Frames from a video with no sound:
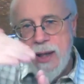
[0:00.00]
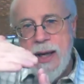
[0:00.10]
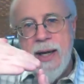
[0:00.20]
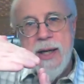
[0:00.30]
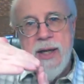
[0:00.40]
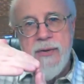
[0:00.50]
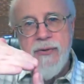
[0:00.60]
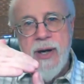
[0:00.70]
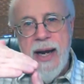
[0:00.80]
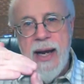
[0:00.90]
at a
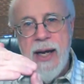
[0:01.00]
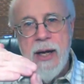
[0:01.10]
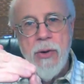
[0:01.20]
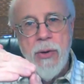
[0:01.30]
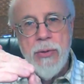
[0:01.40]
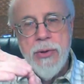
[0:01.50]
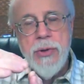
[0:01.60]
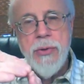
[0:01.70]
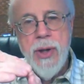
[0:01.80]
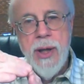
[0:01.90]
different angle
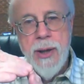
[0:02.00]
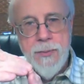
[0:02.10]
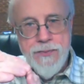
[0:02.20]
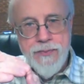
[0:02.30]
to the